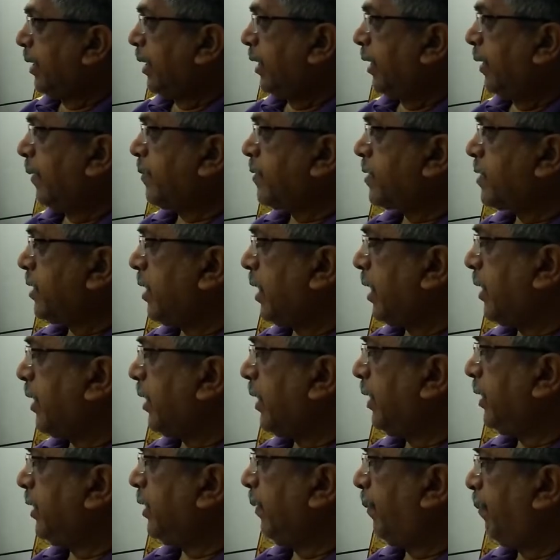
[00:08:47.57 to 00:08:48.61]
If
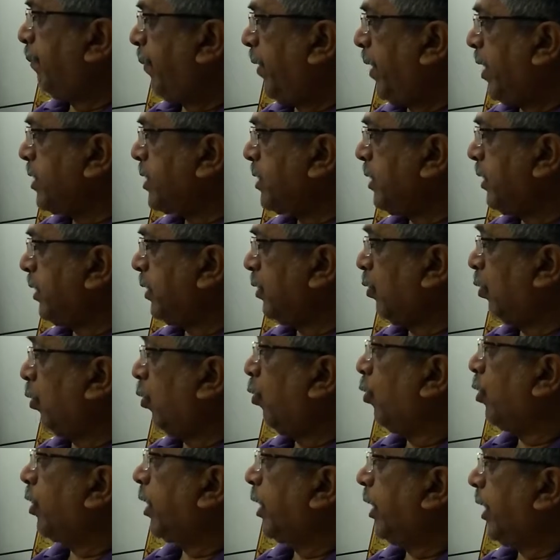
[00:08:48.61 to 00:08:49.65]
Saturn is placed in your
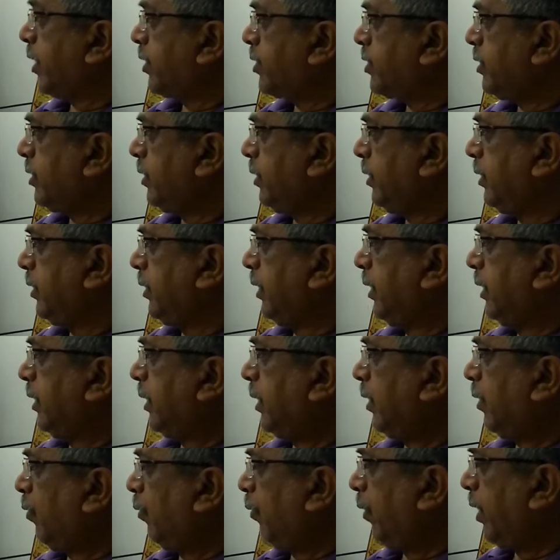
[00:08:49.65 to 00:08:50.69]
own Rashi
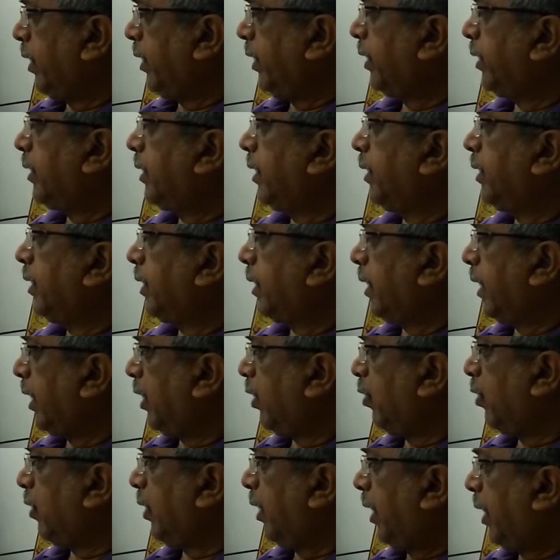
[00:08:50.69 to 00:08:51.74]
where written 10
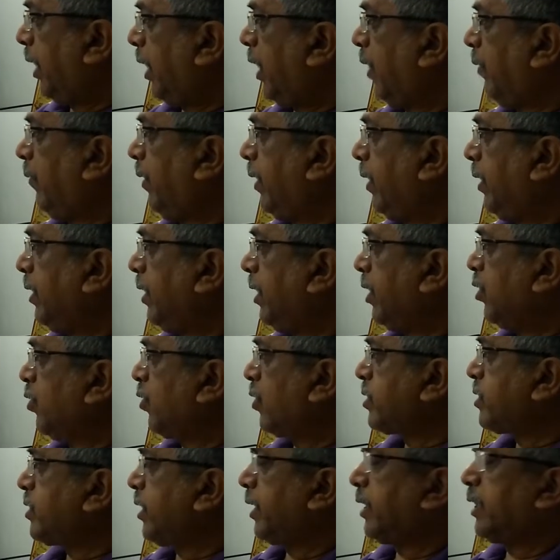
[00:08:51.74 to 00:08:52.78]
or 11, so
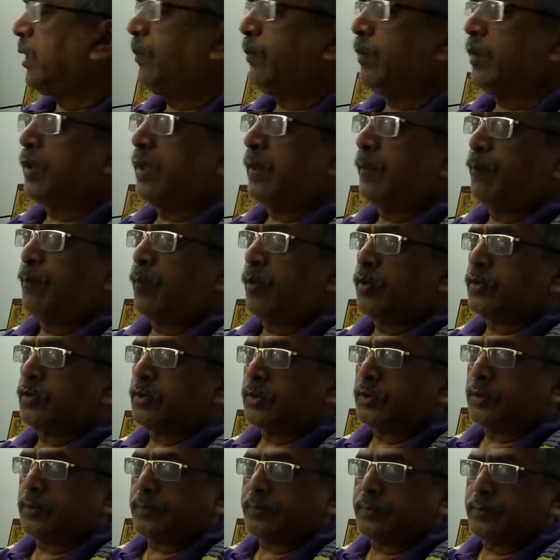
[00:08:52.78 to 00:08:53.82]
Saturn becomes
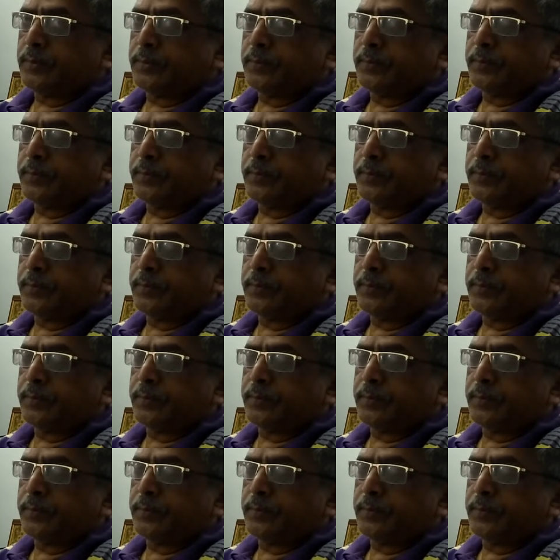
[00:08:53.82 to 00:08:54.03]
positive.